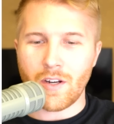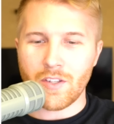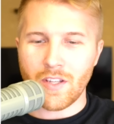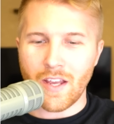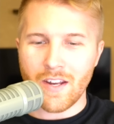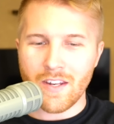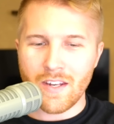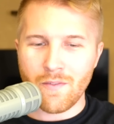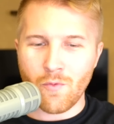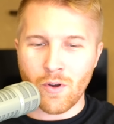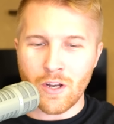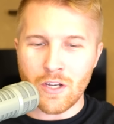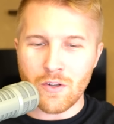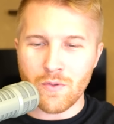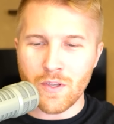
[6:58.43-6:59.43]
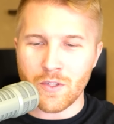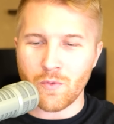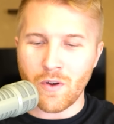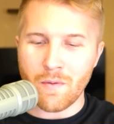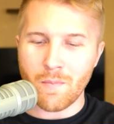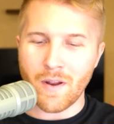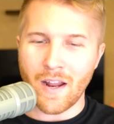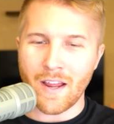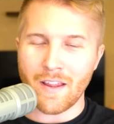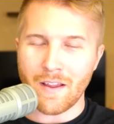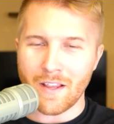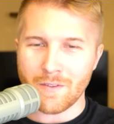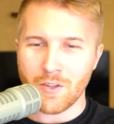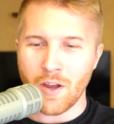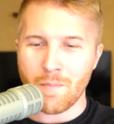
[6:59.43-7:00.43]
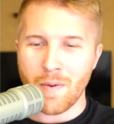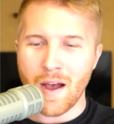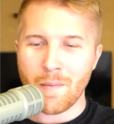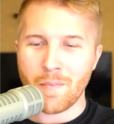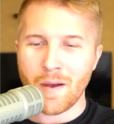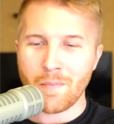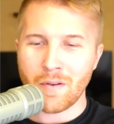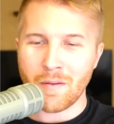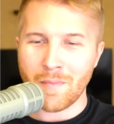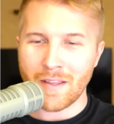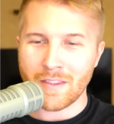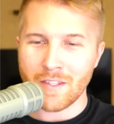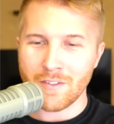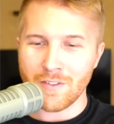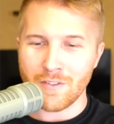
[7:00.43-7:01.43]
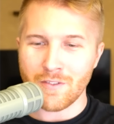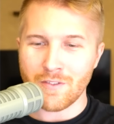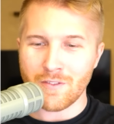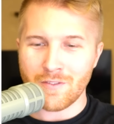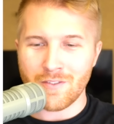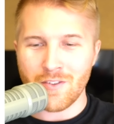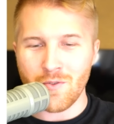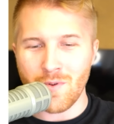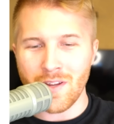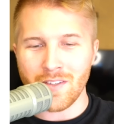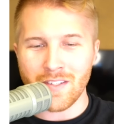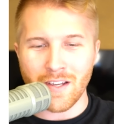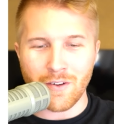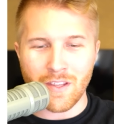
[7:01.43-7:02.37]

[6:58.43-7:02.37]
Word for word: Honestly, I didn't even want to do this one, but I, I saw it pop up, and I'm like, this is too easy.